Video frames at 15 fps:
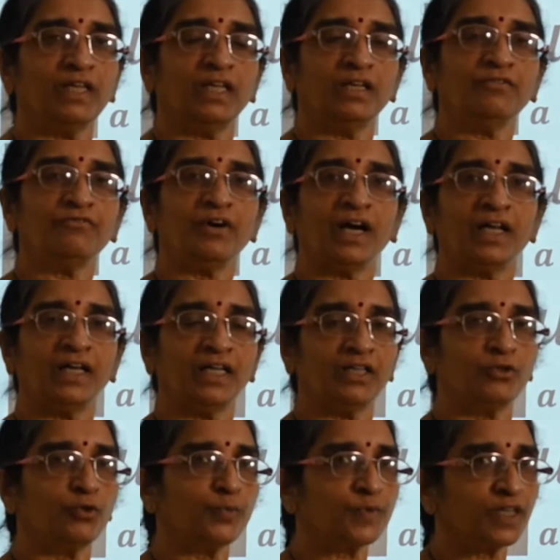infinite
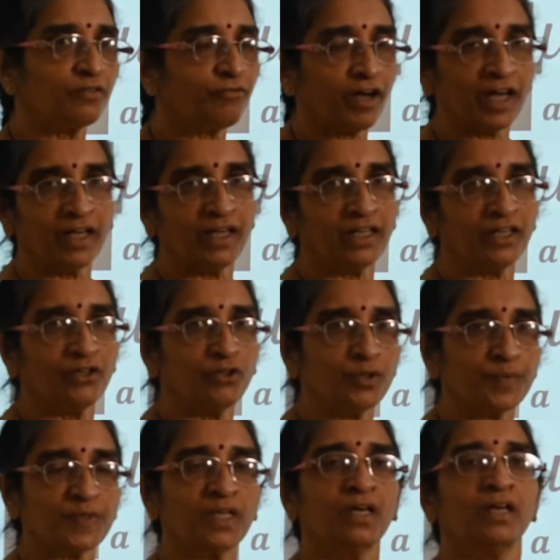groups and finite
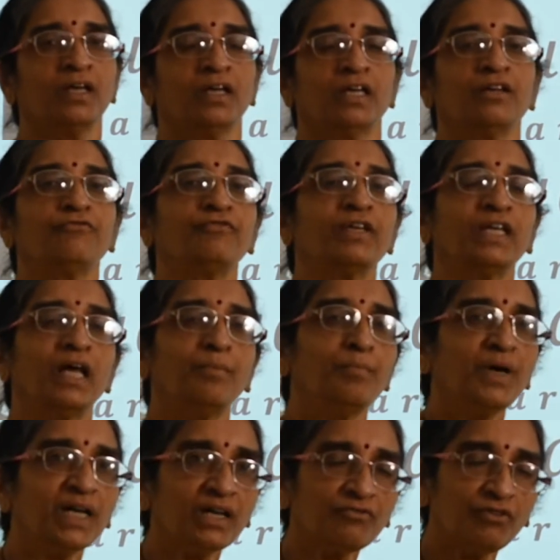groups? If the
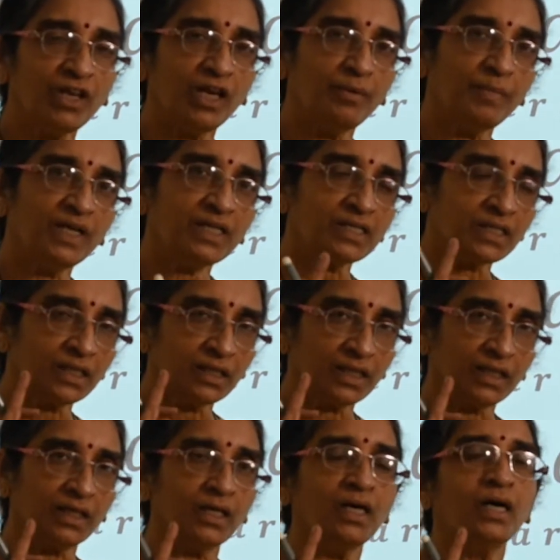number of elements in
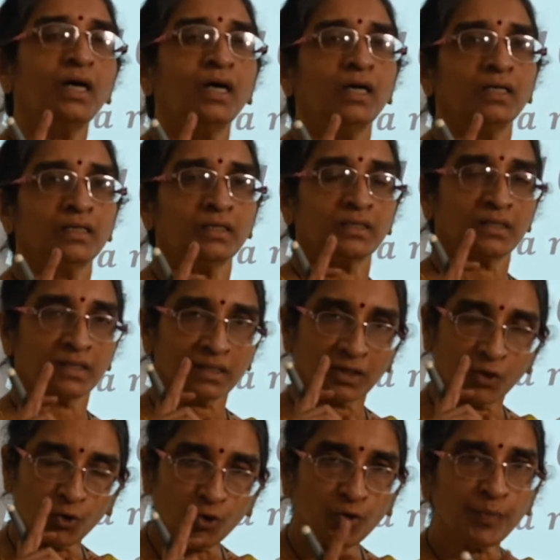the
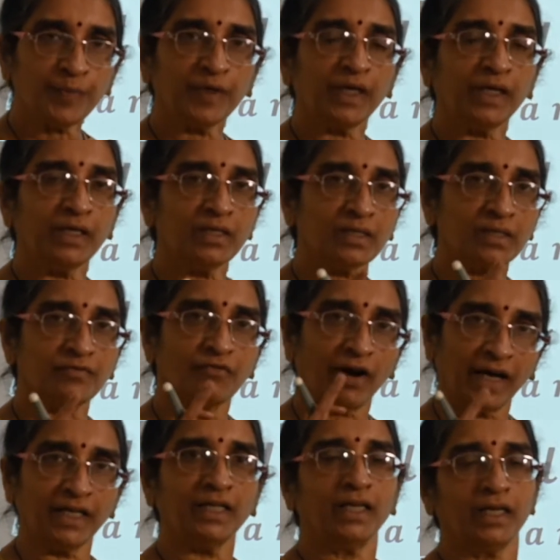group is
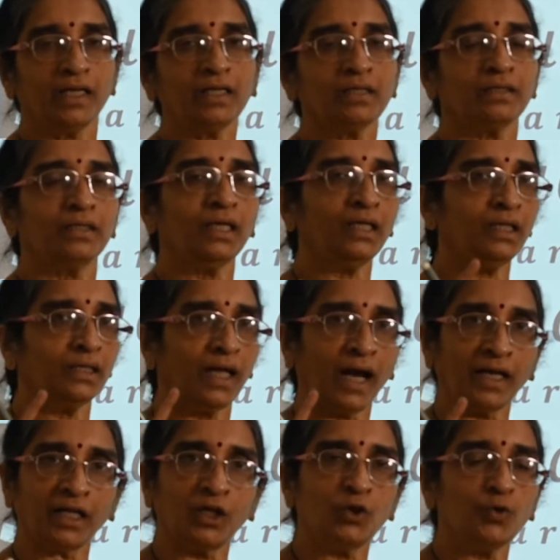finite, then
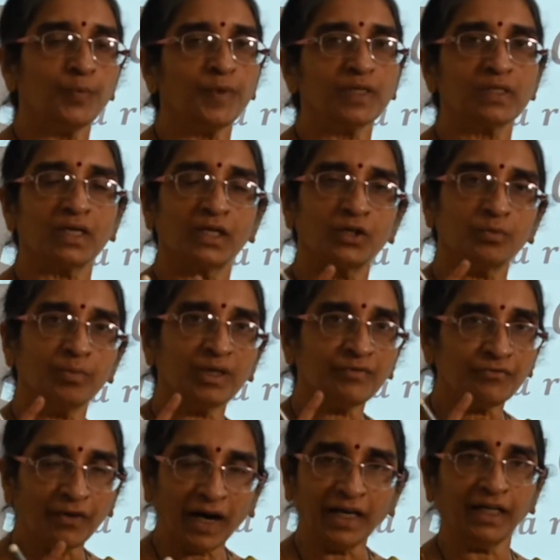that group is said to be
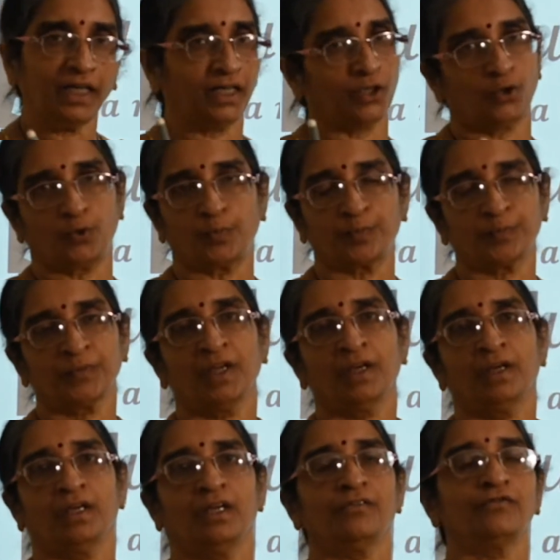finite group.
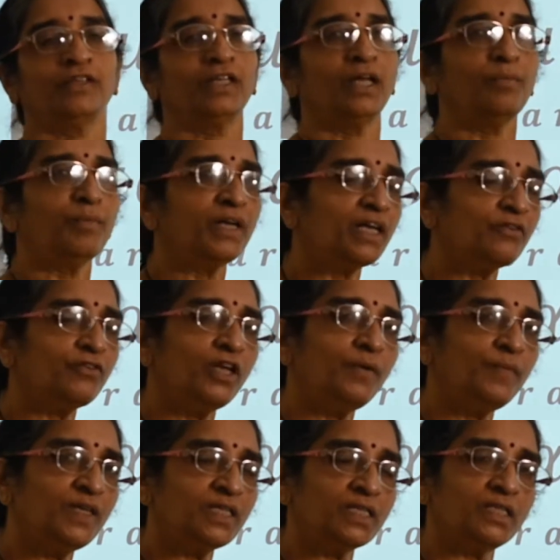If the number of
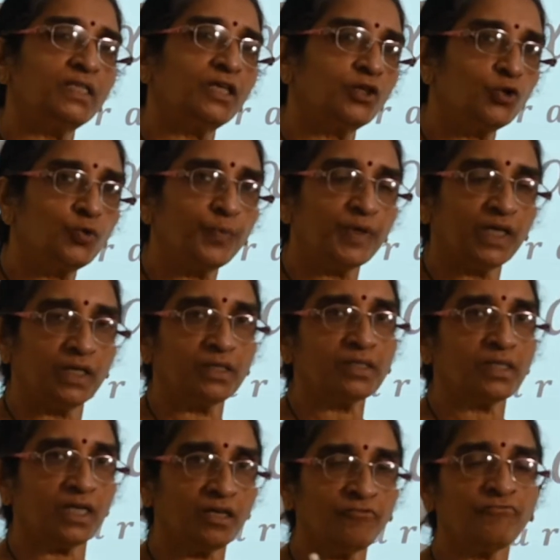elements in the group is
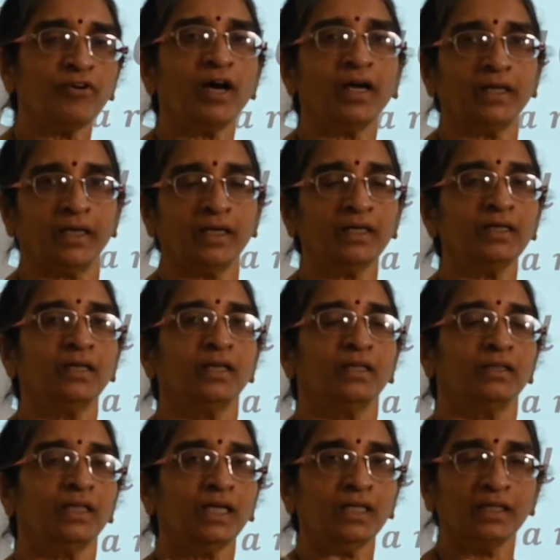infinite,
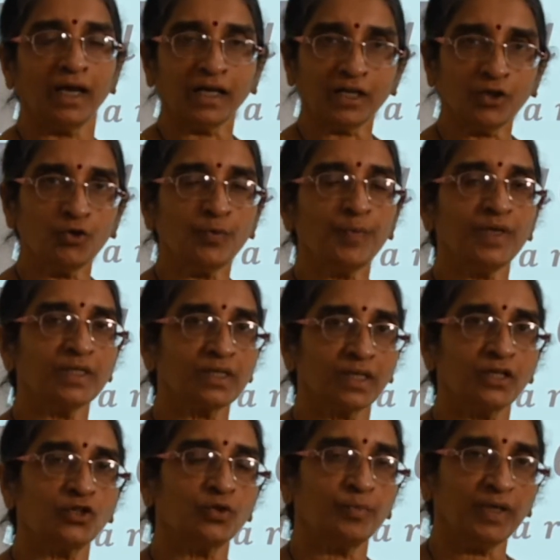then that group is
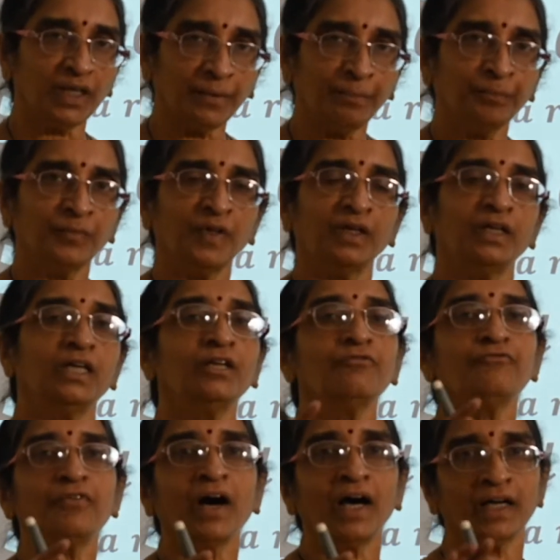said to be
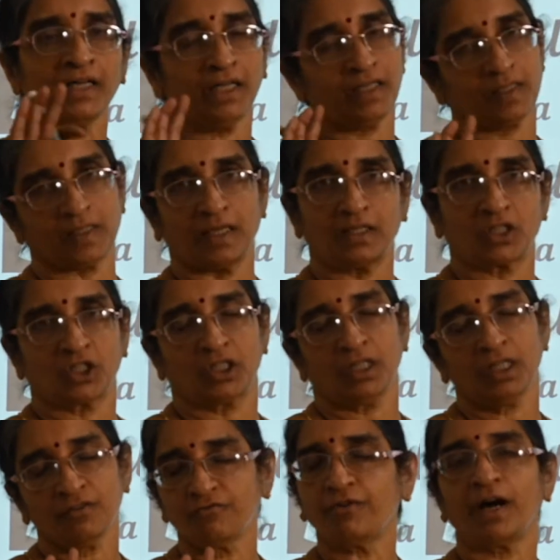infinite set,
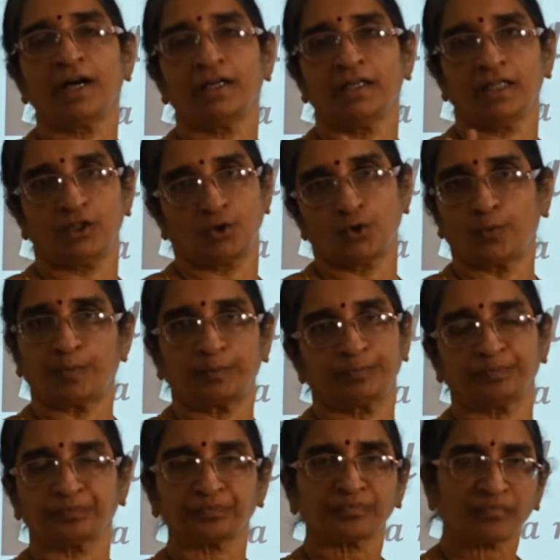infinite group.
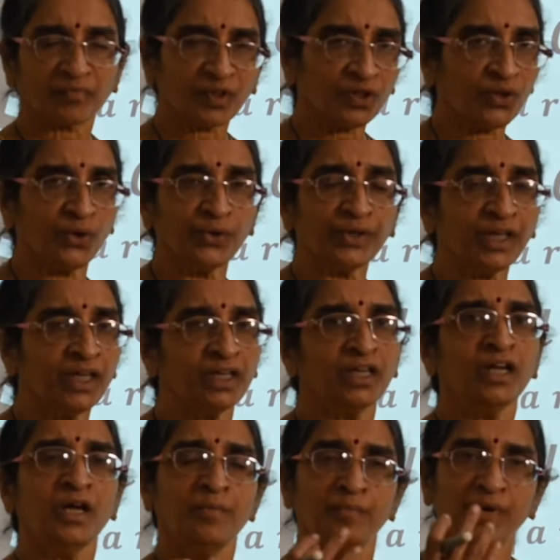Okay,
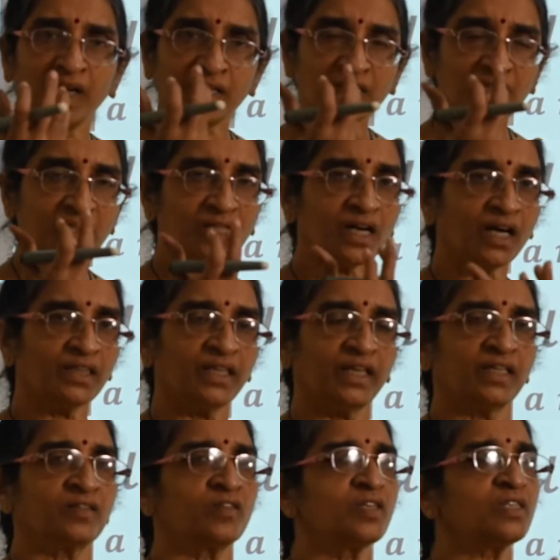basing on the
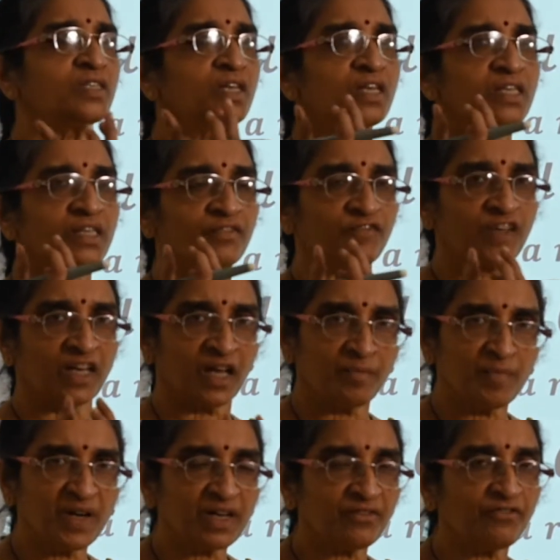existence of the
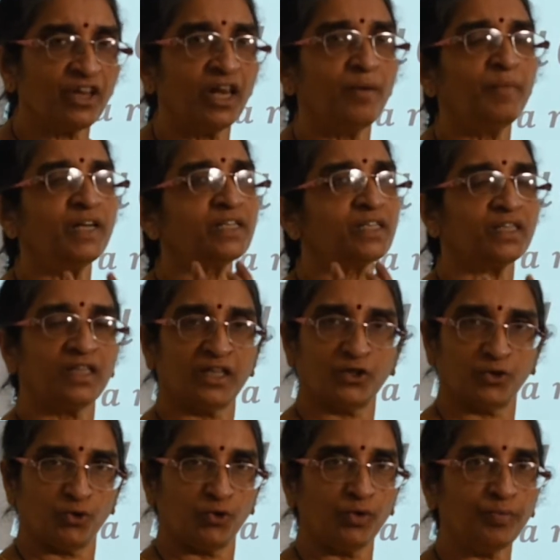number of elements in the
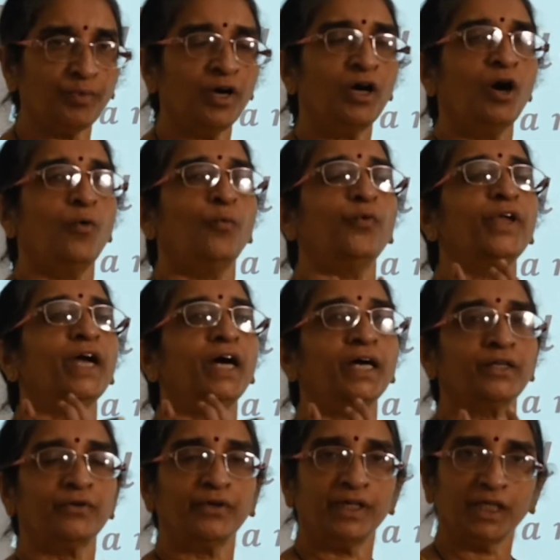group, we are
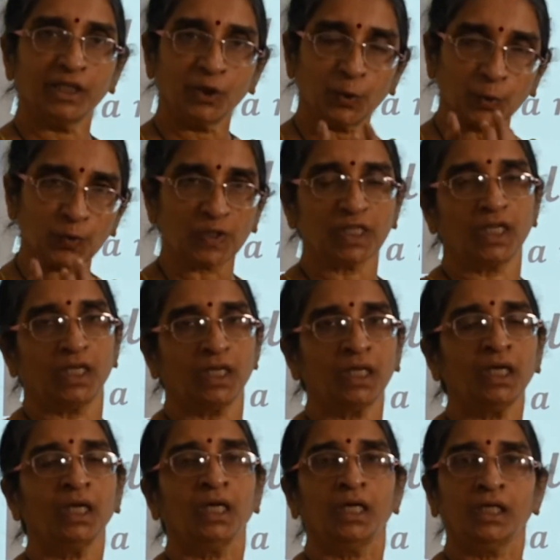going to see
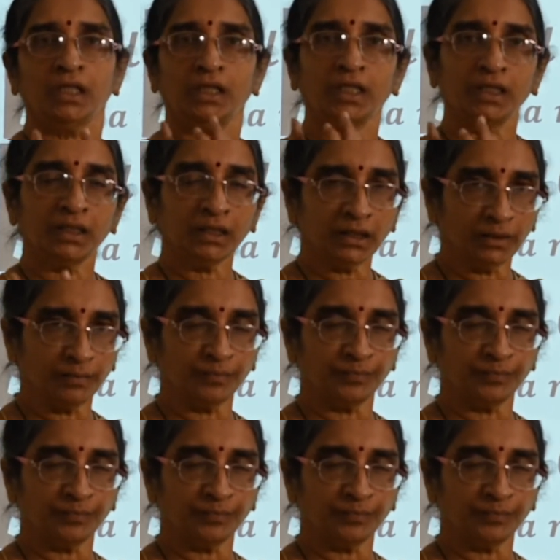the